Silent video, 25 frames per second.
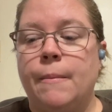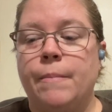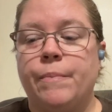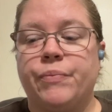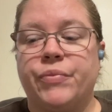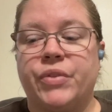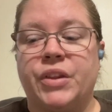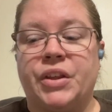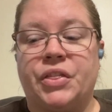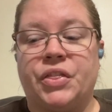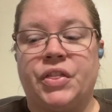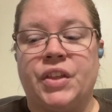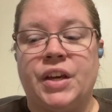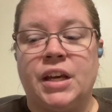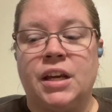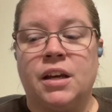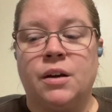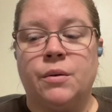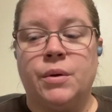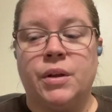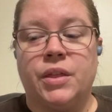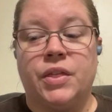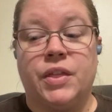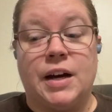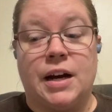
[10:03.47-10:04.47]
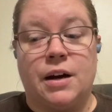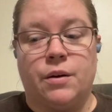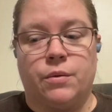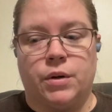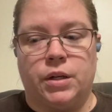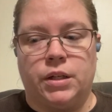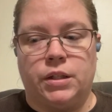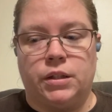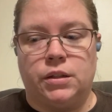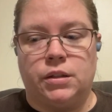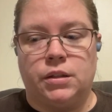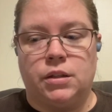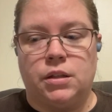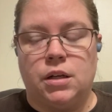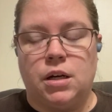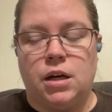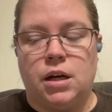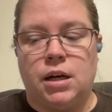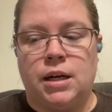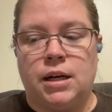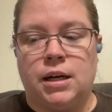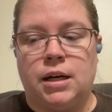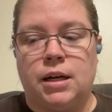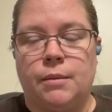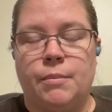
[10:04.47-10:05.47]
The thing with that one,
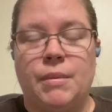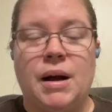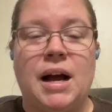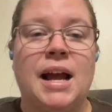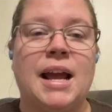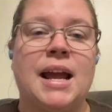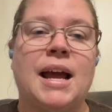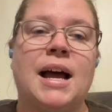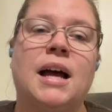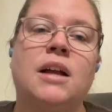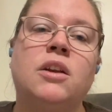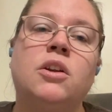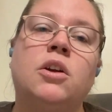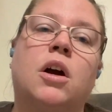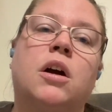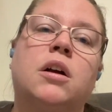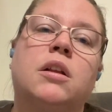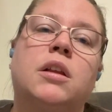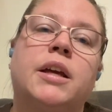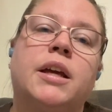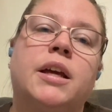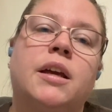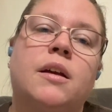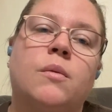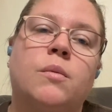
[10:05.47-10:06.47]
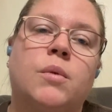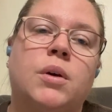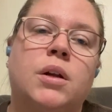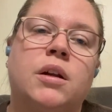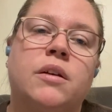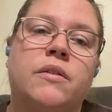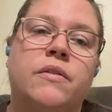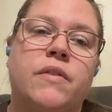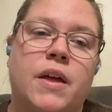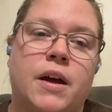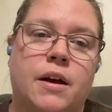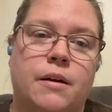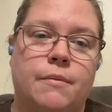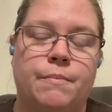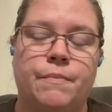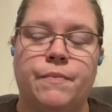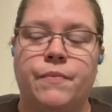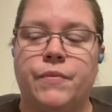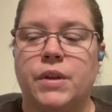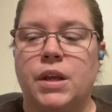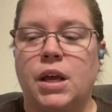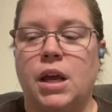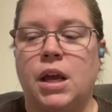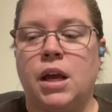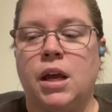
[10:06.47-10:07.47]
I had garlic in one of them,
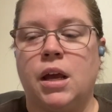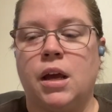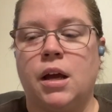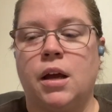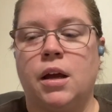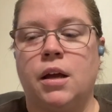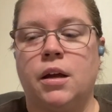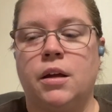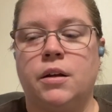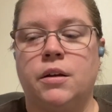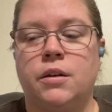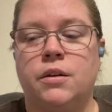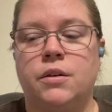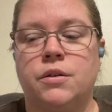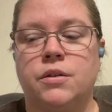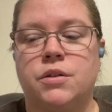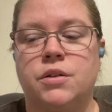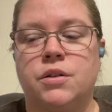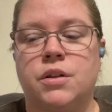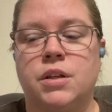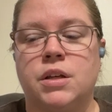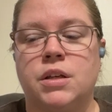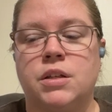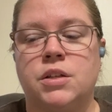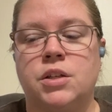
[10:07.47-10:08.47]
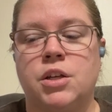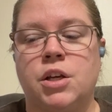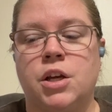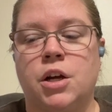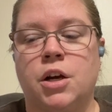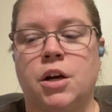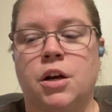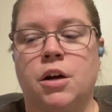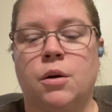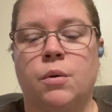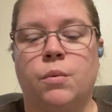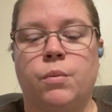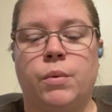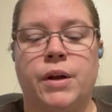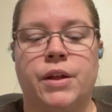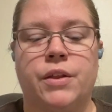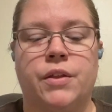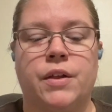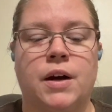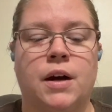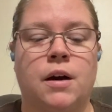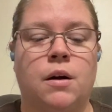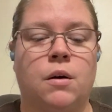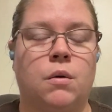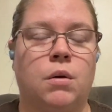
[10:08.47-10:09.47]
And this year with
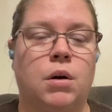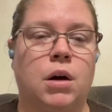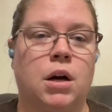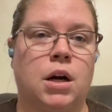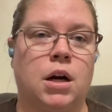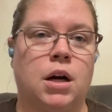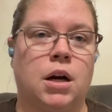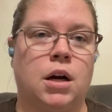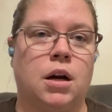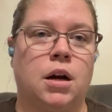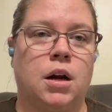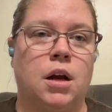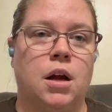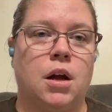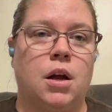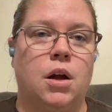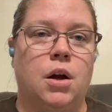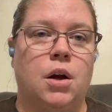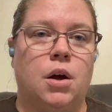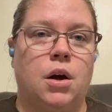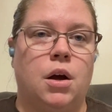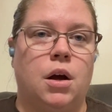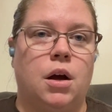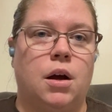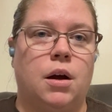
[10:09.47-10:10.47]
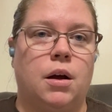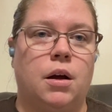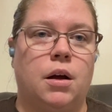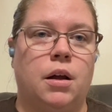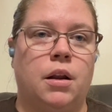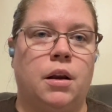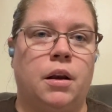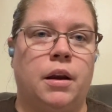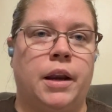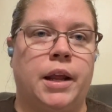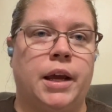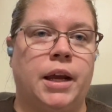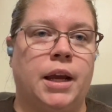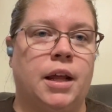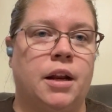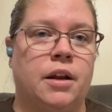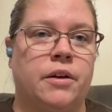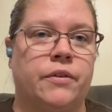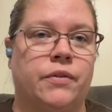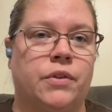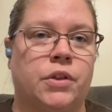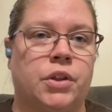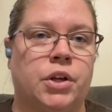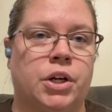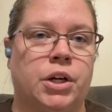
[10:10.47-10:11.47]
our
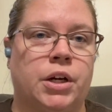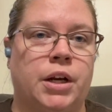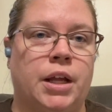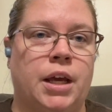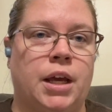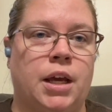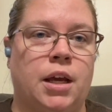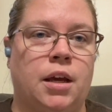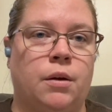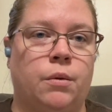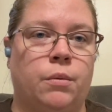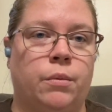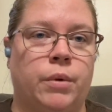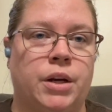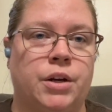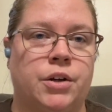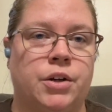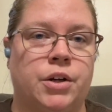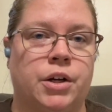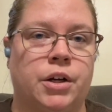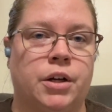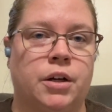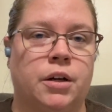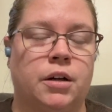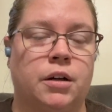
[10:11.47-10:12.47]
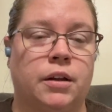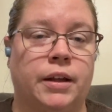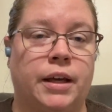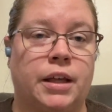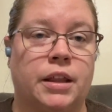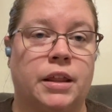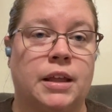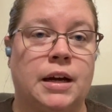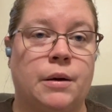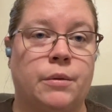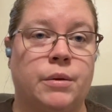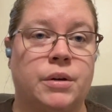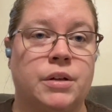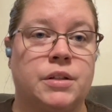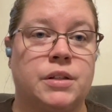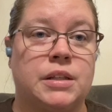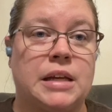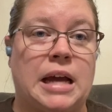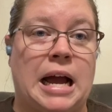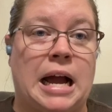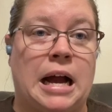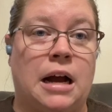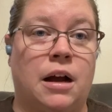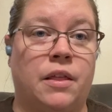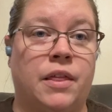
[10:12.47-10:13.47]
-30 winter, like that was
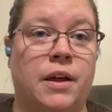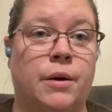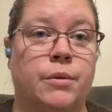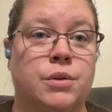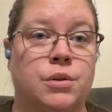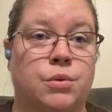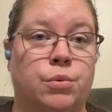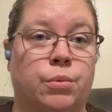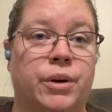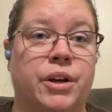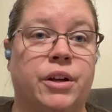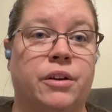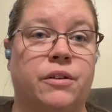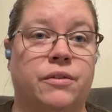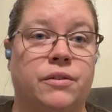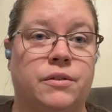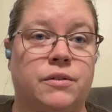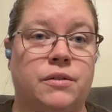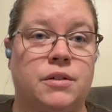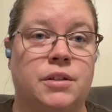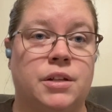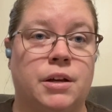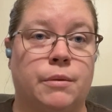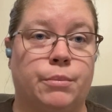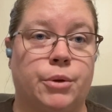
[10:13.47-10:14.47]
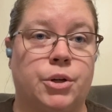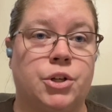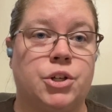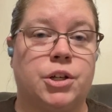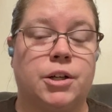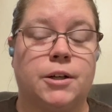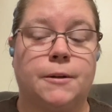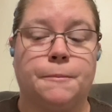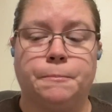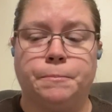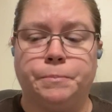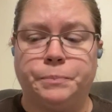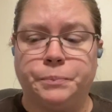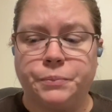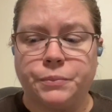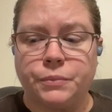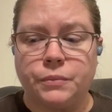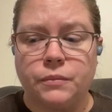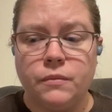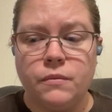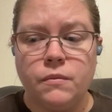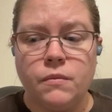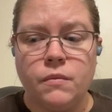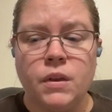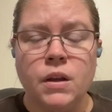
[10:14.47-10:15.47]
real temperature.
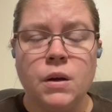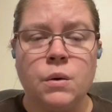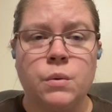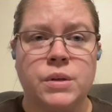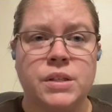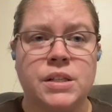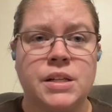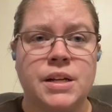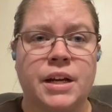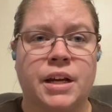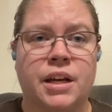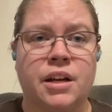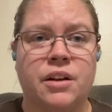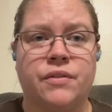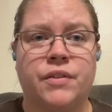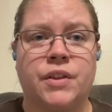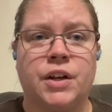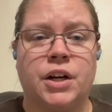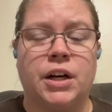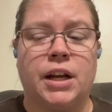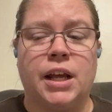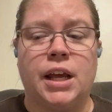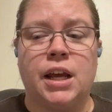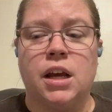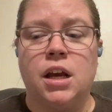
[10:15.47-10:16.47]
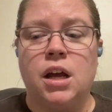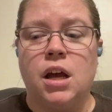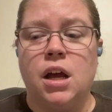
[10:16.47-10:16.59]
It was -30.